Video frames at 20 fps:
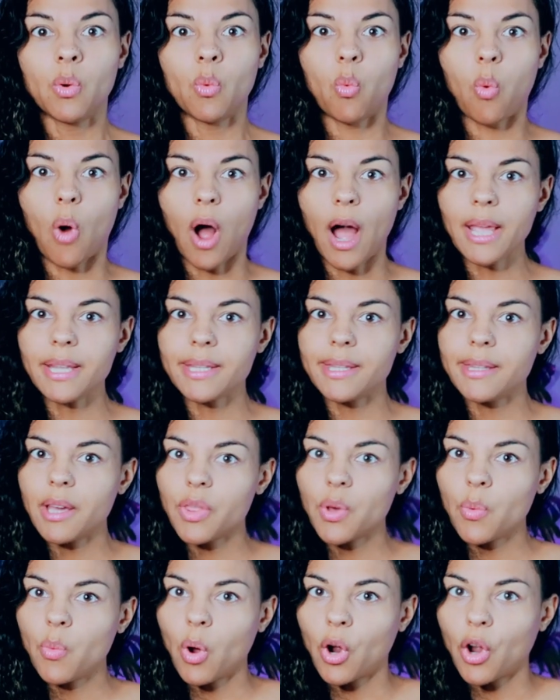Why is the
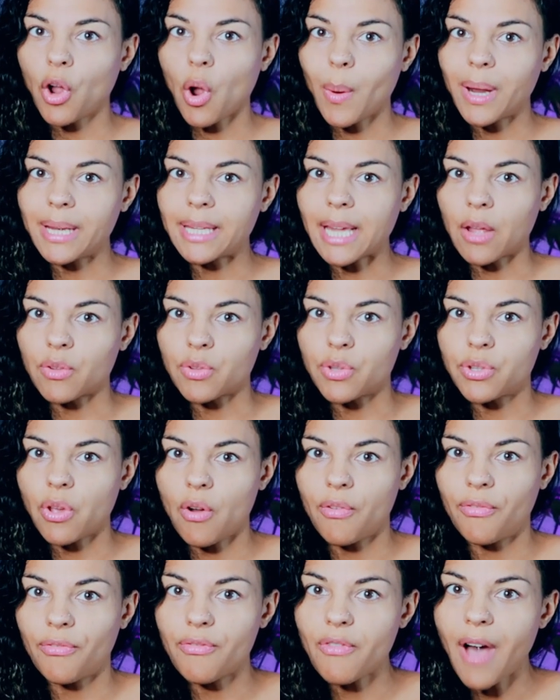other one going down
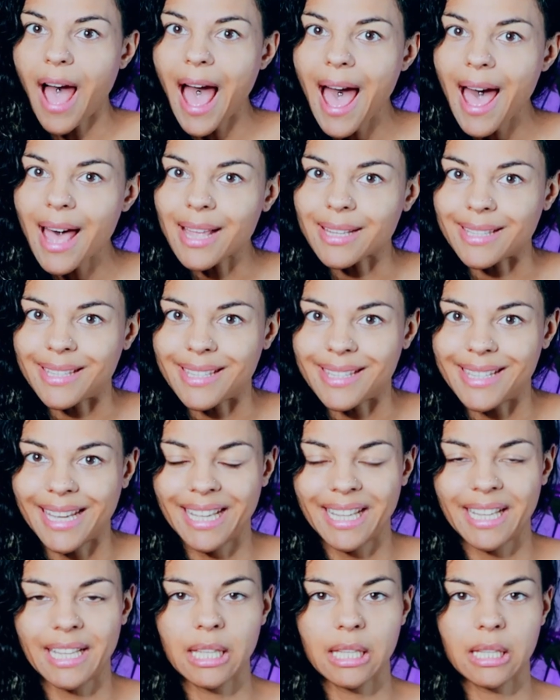so fast?
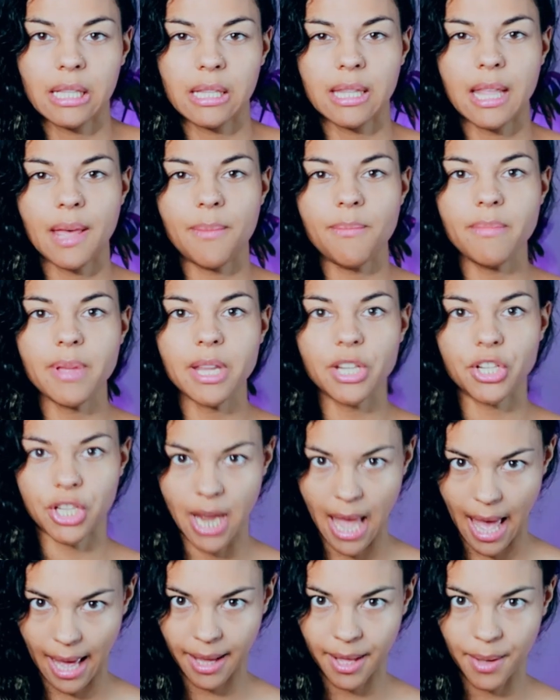Let me
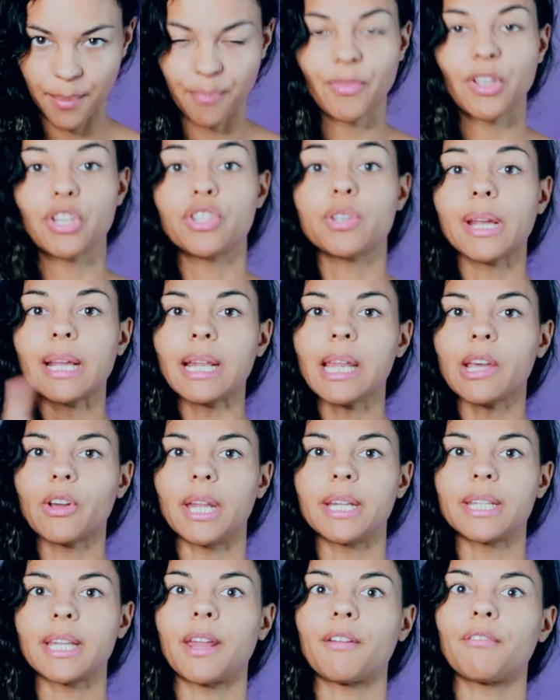check. And so I click
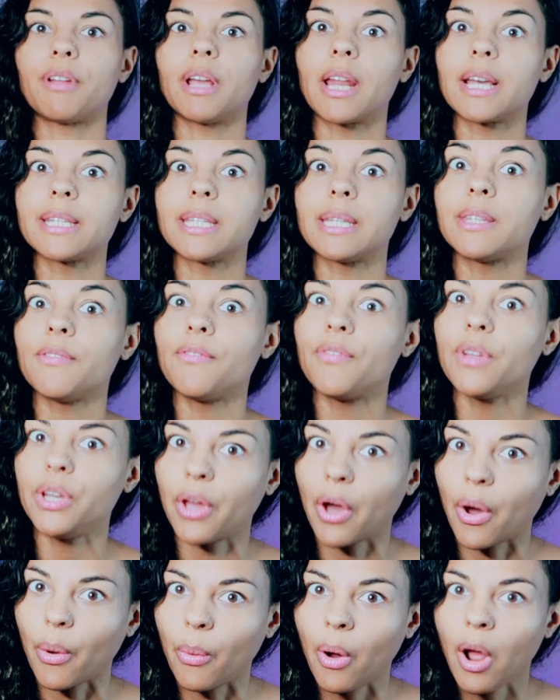on it and I realize it's a
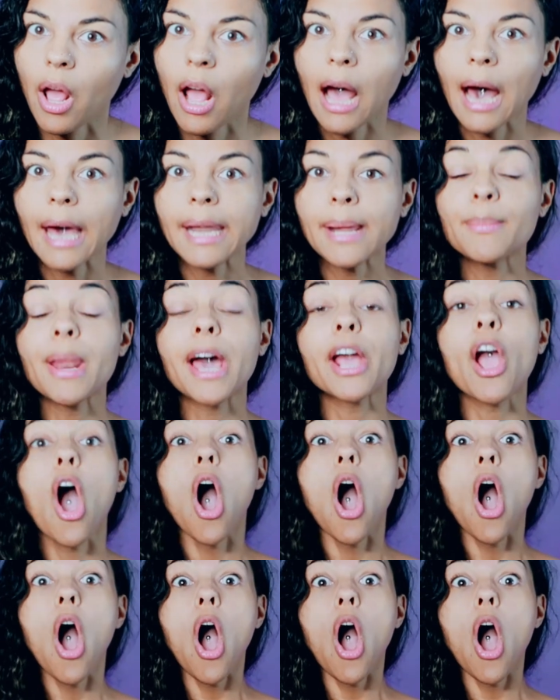video. And I'm like,
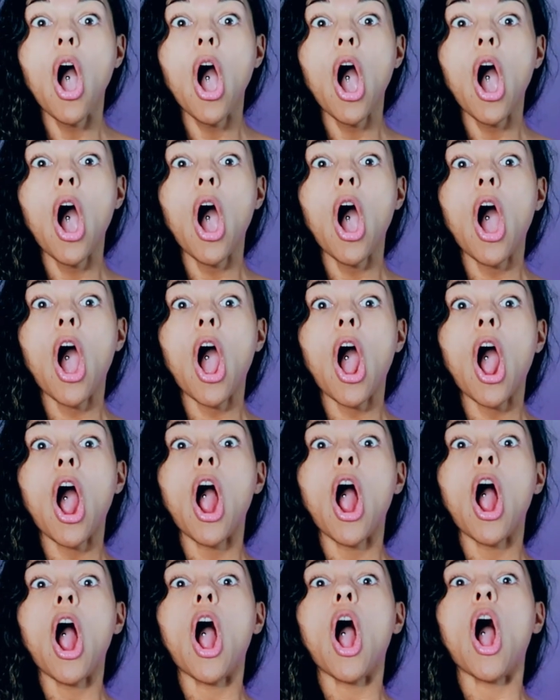
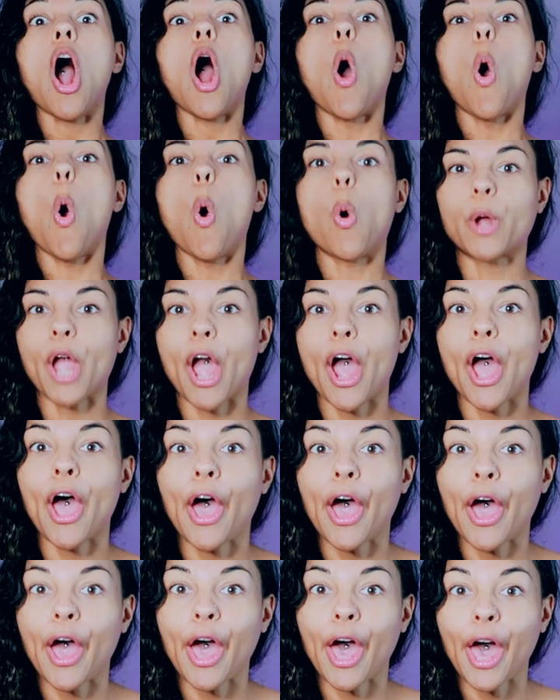oh,
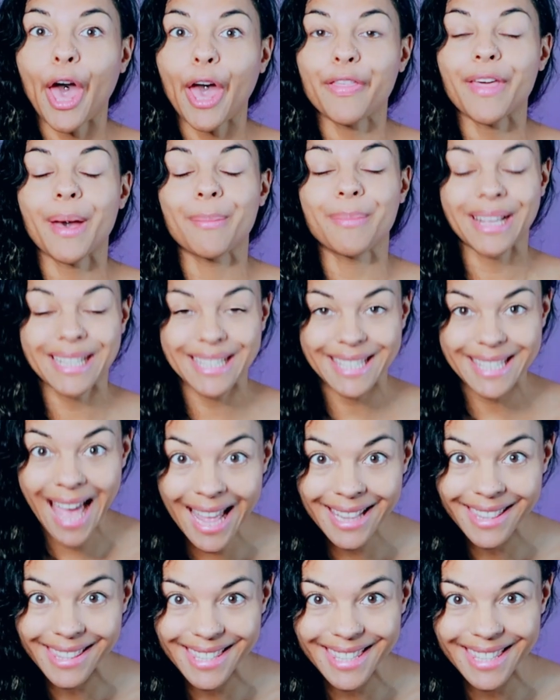okay, that makes
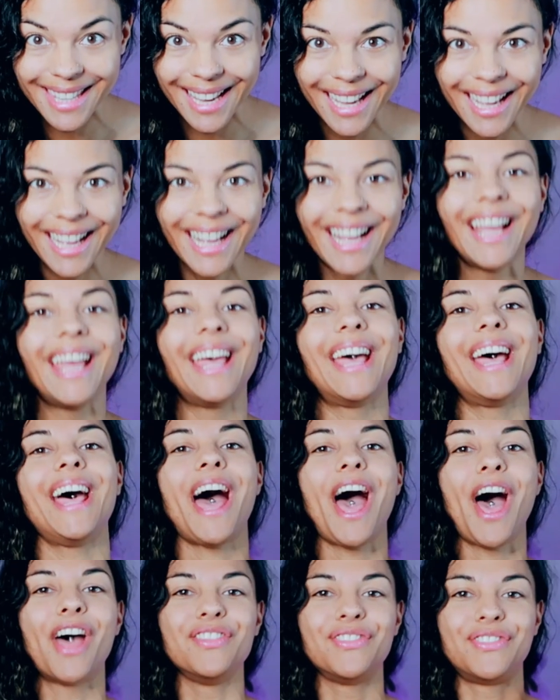sense.
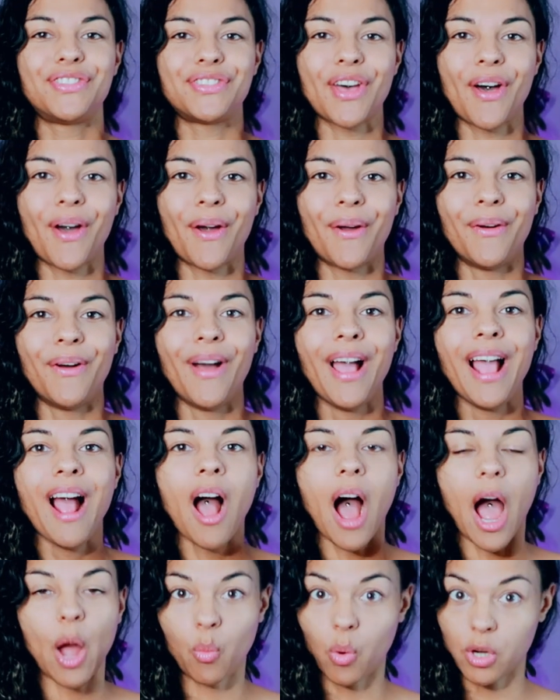And so
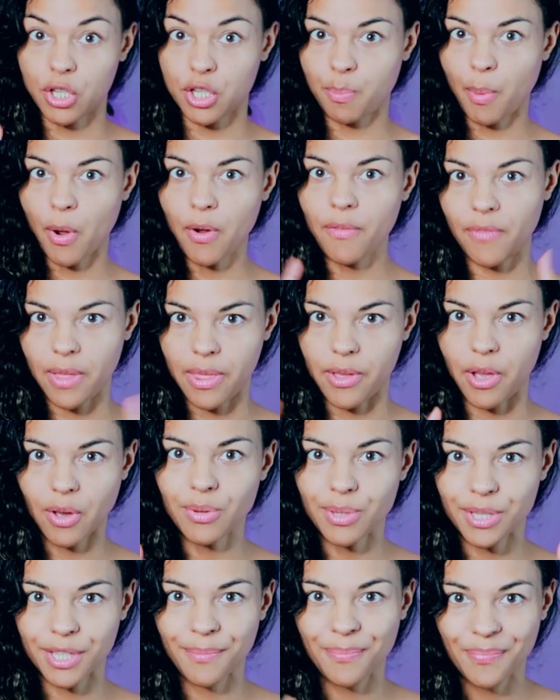I watched both
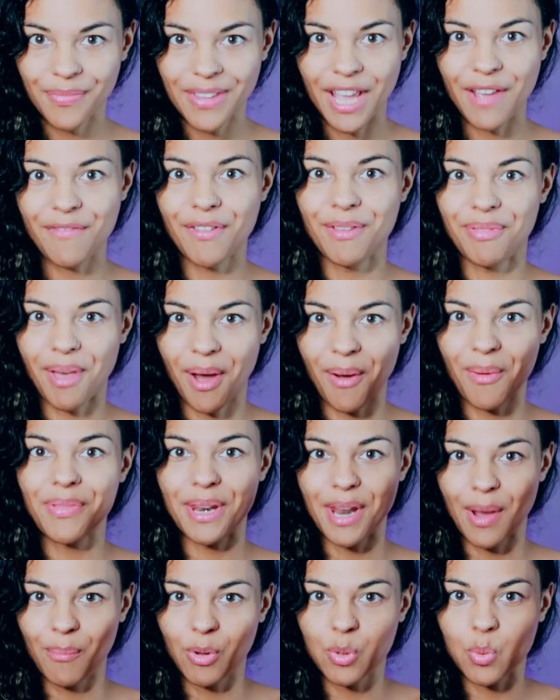videos, even though
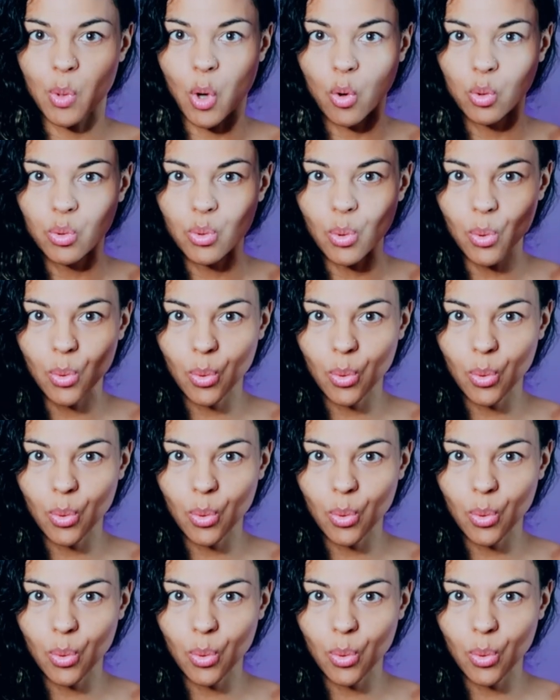the numbers were going,